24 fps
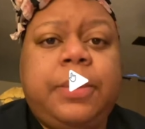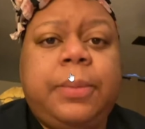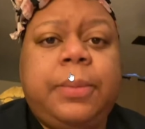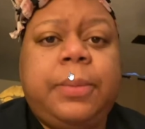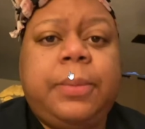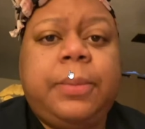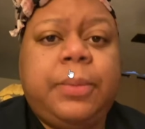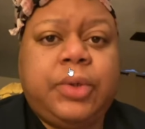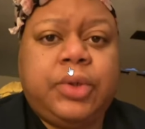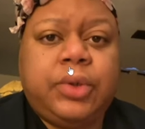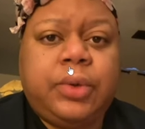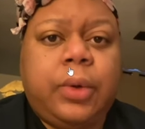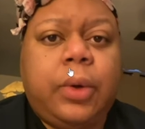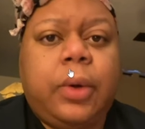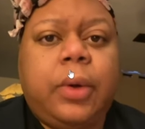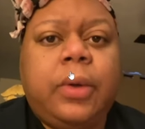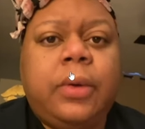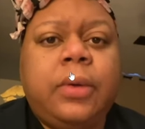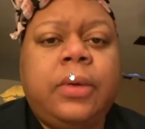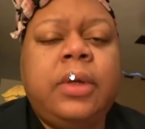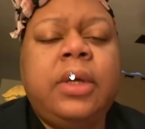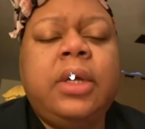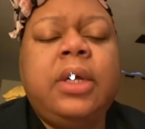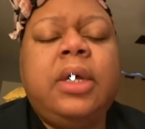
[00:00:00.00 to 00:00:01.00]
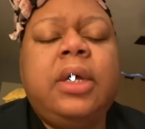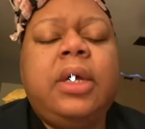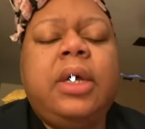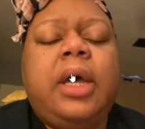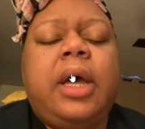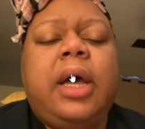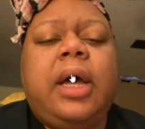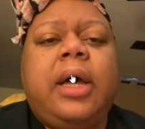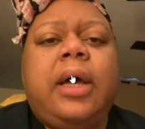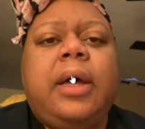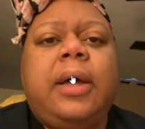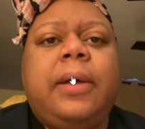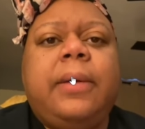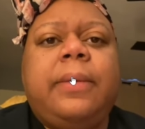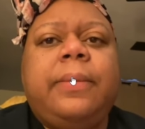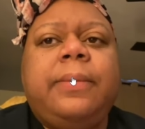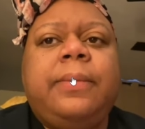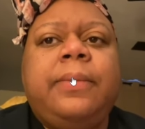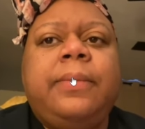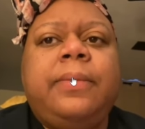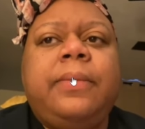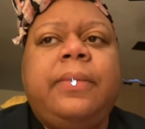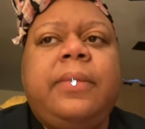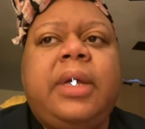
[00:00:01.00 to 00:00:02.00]
State Patrol.
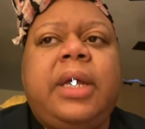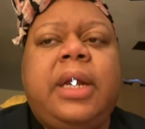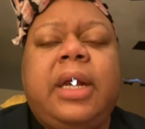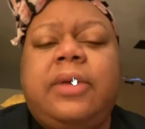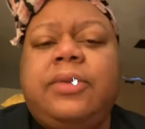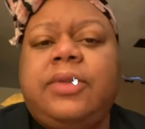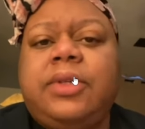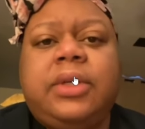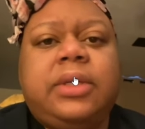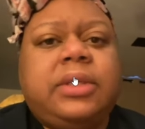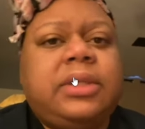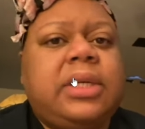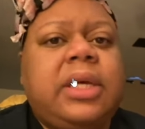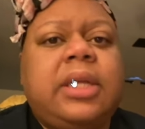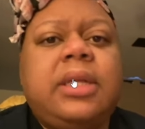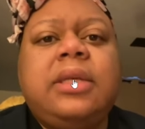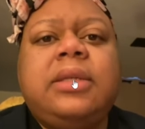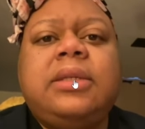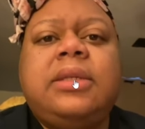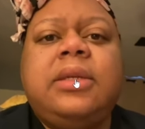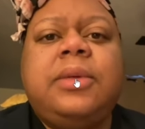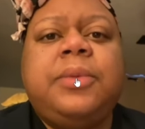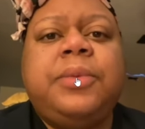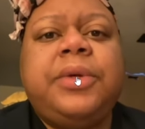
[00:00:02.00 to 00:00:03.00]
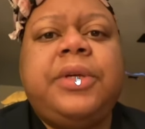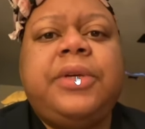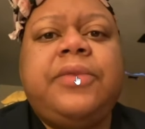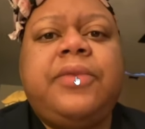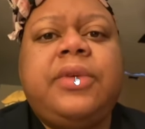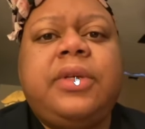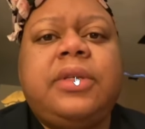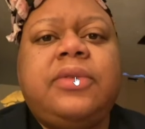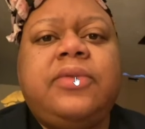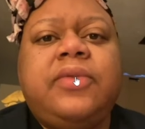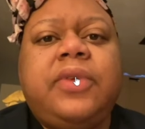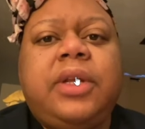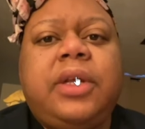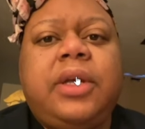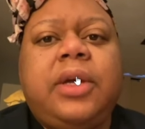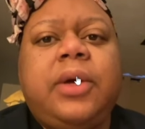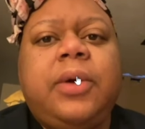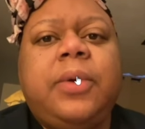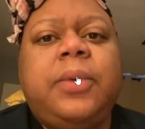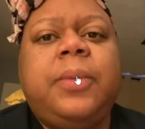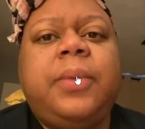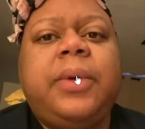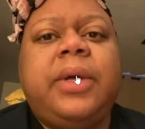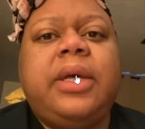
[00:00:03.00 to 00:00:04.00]
Um, and I t- said this in a previous
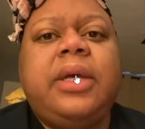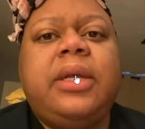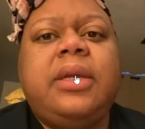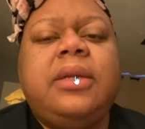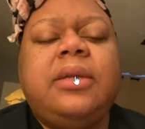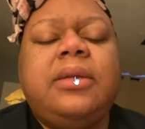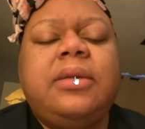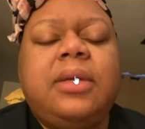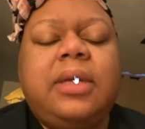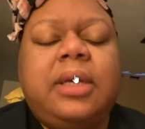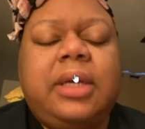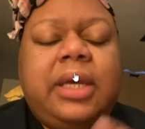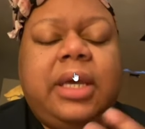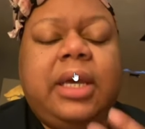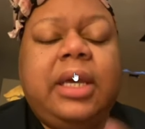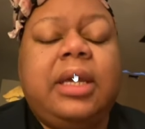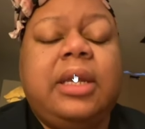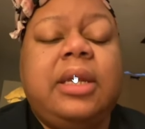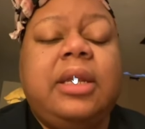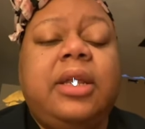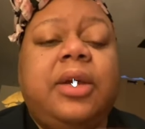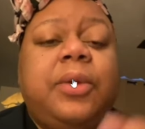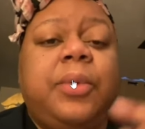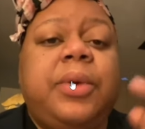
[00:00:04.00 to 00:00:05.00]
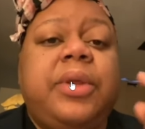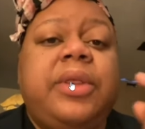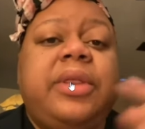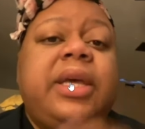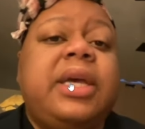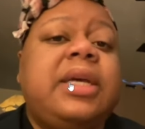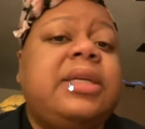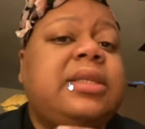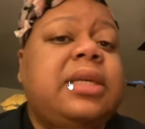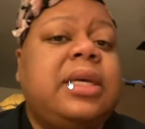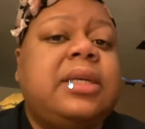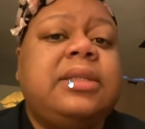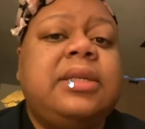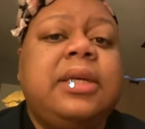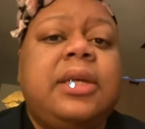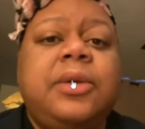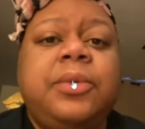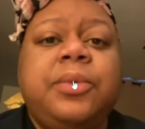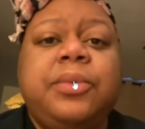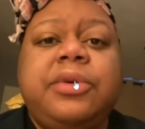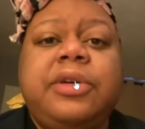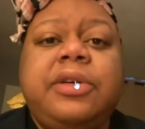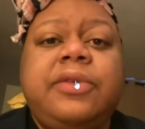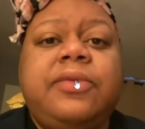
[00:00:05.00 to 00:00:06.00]
video, but again, there were things I said
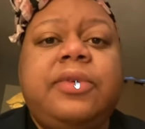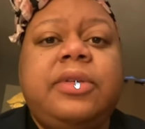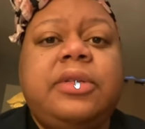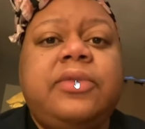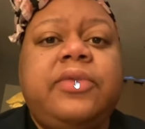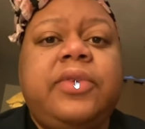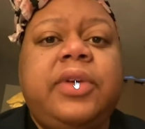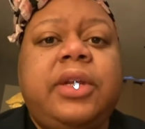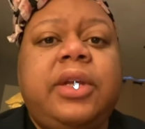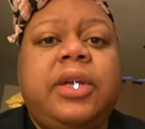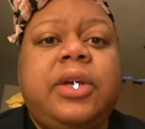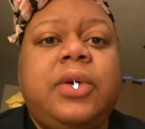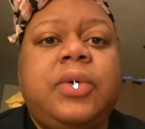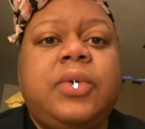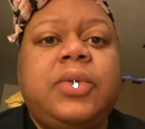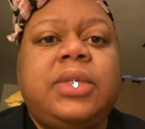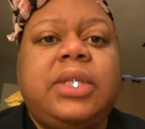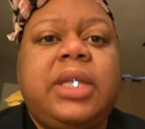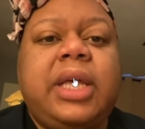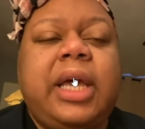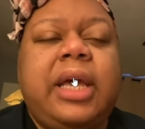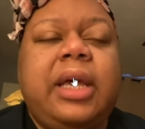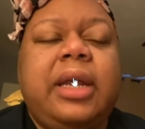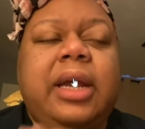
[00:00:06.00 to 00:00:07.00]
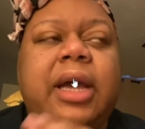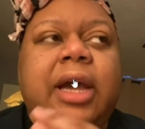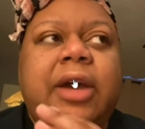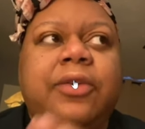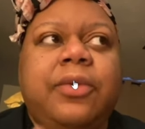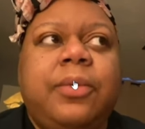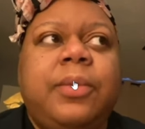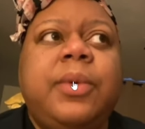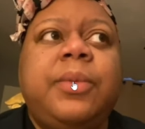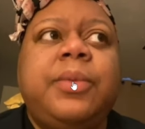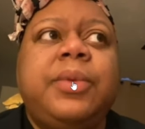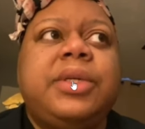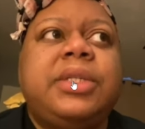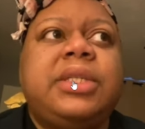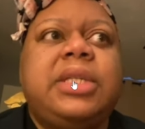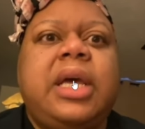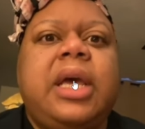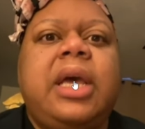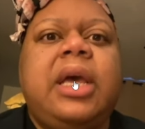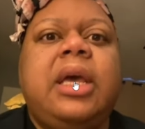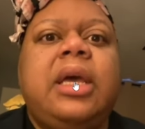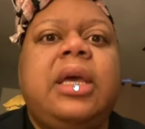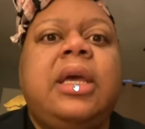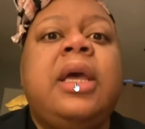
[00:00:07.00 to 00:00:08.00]
in previous videos that I remember
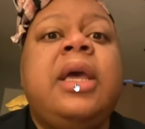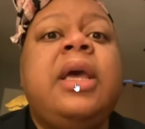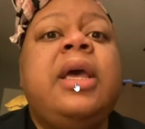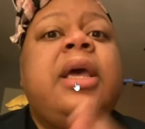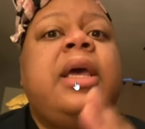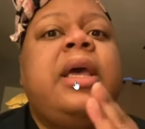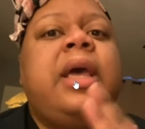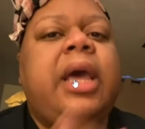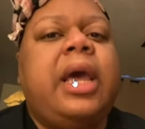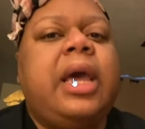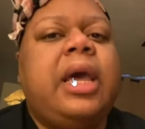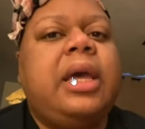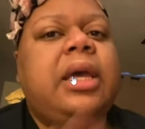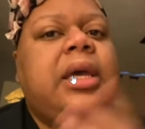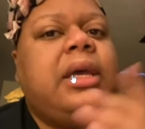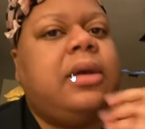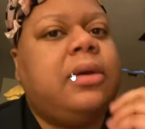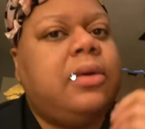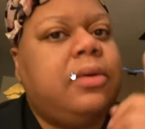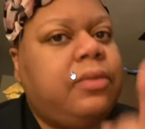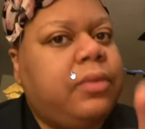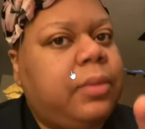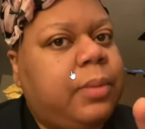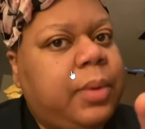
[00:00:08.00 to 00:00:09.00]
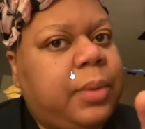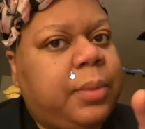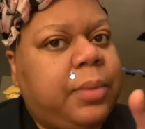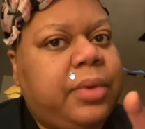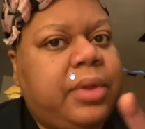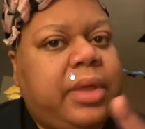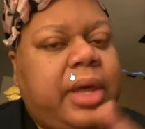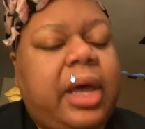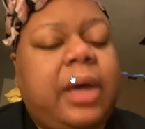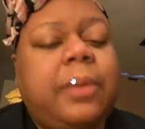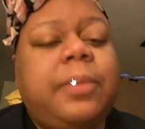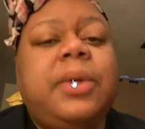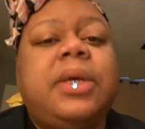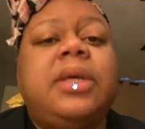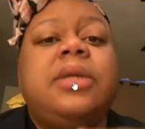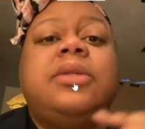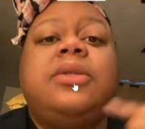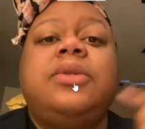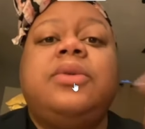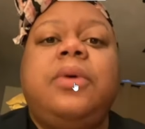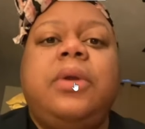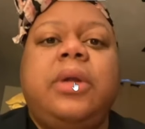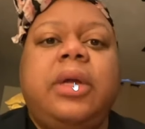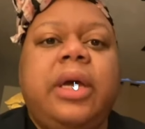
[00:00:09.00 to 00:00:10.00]
saying, hey, remember that because
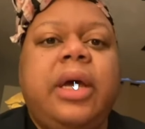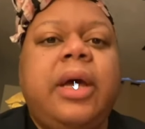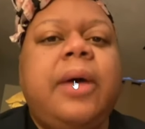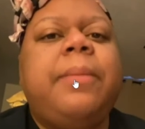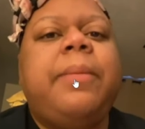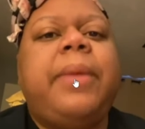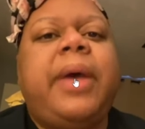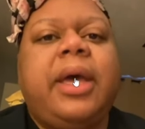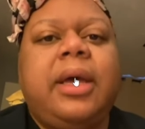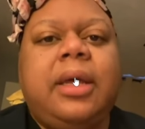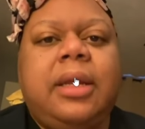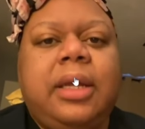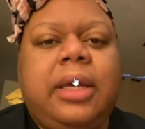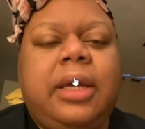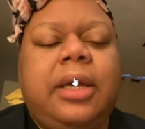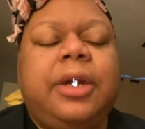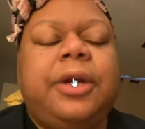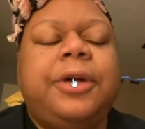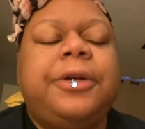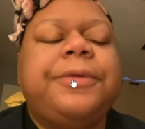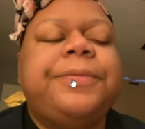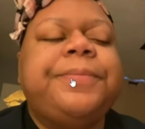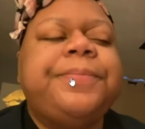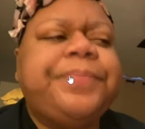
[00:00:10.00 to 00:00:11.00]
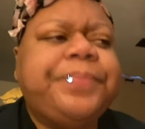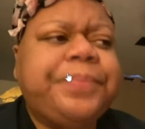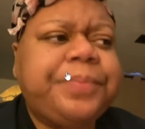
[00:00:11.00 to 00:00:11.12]
it's going to come back later.